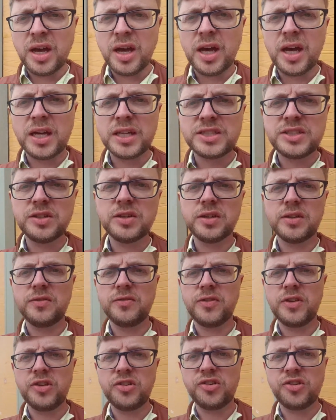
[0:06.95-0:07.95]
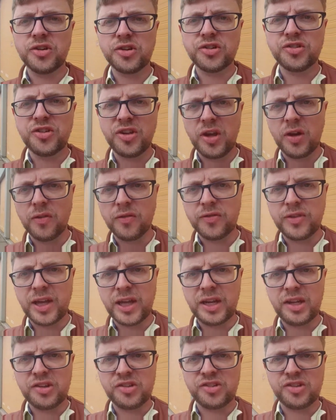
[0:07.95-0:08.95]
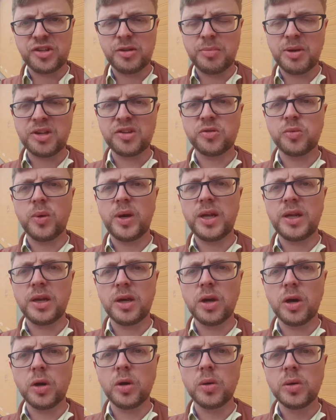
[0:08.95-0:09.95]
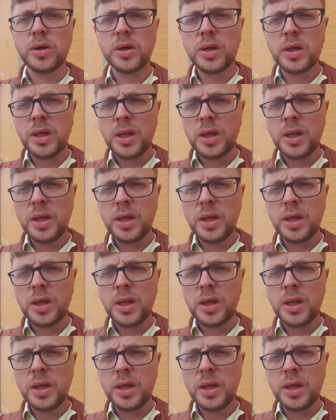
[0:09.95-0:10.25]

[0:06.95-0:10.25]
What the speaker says: to convince yourself that it's the best way to go.